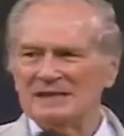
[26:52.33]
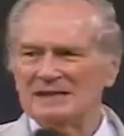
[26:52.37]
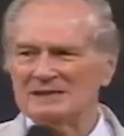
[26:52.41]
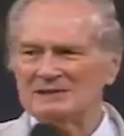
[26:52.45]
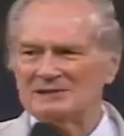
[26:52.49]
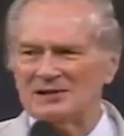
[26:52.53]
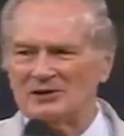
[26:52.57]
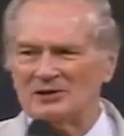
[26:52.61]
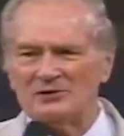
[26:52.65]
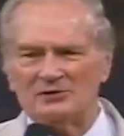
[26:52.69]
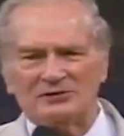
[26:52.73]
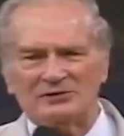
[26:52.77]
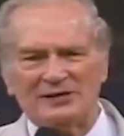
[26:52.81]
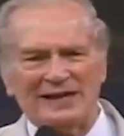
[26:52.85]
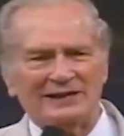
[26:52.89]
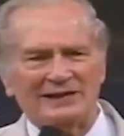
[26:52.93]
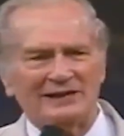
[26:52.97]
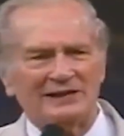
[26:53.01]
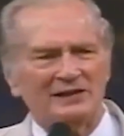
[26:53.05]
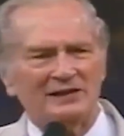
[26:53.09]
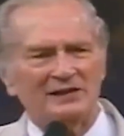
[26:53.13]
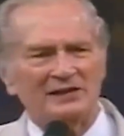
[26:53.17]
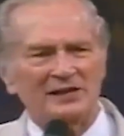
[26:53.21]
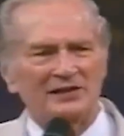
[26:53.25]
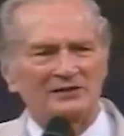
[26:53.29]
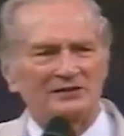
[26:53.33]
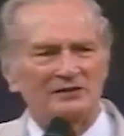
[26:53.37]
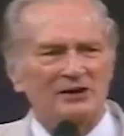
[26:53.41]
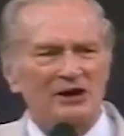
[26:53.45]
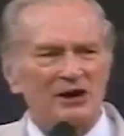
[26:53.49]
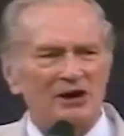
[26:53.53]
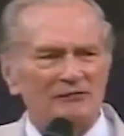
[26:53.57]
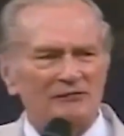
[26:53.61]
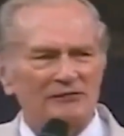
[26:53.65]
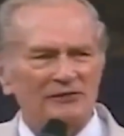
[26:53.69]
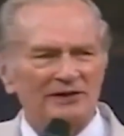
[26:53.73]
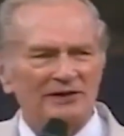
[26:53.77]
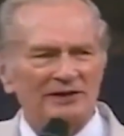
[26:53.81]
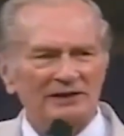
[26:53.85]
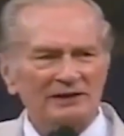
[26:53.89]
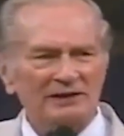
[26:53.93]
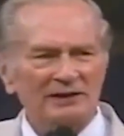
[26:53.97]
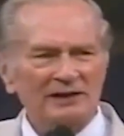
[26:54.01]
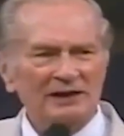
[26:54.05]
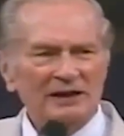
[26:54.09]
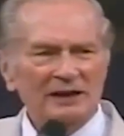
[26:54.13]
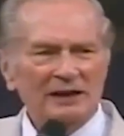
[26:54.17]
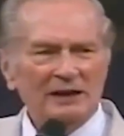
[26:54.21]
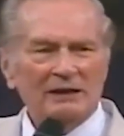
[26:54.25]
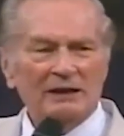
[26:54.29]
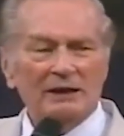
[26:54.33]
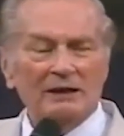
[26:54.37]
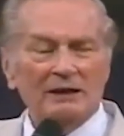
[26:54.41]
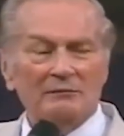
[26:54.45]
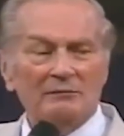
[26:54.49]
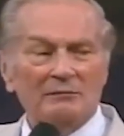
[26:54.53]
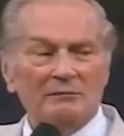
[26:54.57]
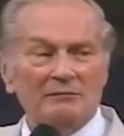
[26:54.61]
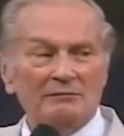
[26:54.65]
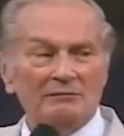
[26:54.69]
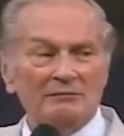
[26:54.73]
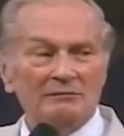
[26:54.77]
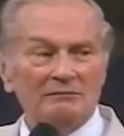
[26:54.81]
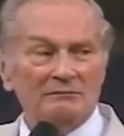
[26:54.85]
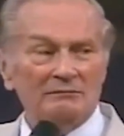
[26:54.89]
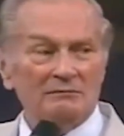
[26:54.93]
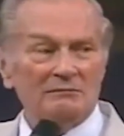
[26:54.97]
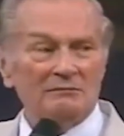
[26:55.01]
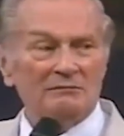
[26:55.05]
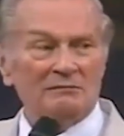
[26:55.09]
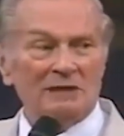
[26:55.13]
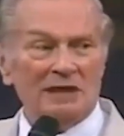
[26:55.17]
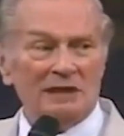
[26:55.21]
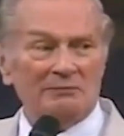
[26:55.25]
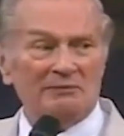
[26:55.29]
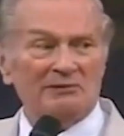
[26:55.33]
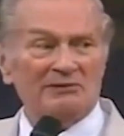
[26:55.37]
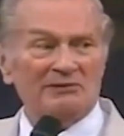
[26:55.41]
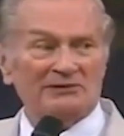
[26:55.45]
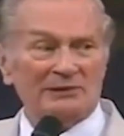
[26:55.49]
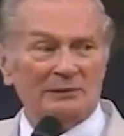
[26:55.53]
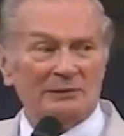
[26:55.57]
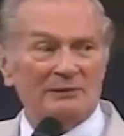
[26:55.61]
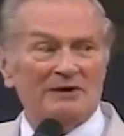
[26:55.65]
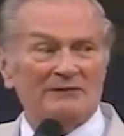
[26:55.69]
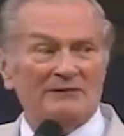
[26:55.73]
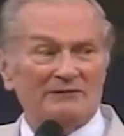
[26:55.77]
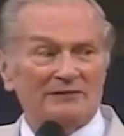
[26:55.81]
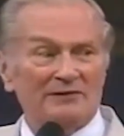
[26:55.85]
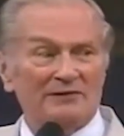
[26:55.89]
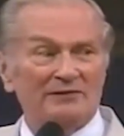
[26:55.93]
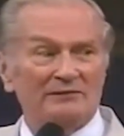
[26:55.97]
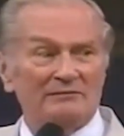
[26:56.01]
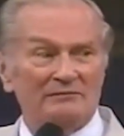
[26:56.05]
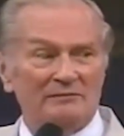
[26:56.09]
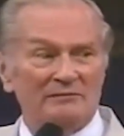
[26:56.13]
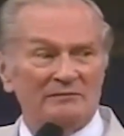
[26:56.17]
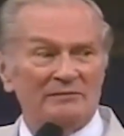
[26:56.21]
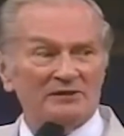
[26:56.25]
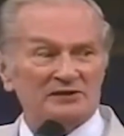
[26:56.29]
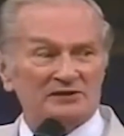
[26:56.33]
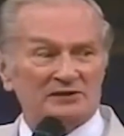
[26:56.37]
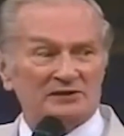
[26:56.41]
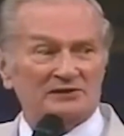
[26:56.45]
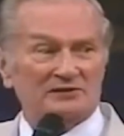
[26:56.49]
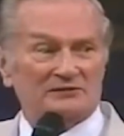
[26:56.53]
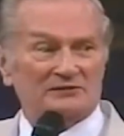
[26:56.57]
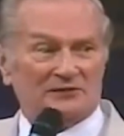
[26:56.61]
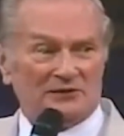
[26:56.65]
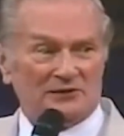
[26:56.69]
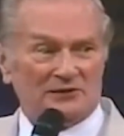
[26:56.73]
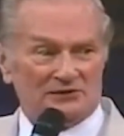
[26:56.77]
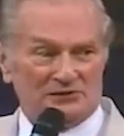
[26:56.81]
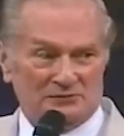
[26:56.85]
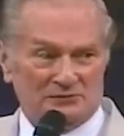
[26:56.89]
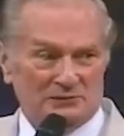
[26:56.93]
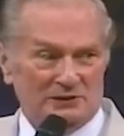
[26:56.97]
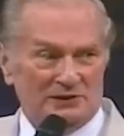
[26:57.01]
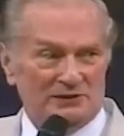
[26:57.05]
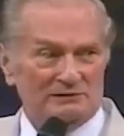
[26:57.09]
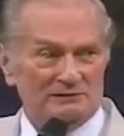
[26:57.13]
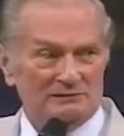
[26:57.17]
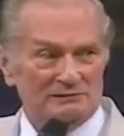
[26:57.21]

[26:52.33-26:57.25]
So you taking another offering? Uh, maybe some of you missed the first one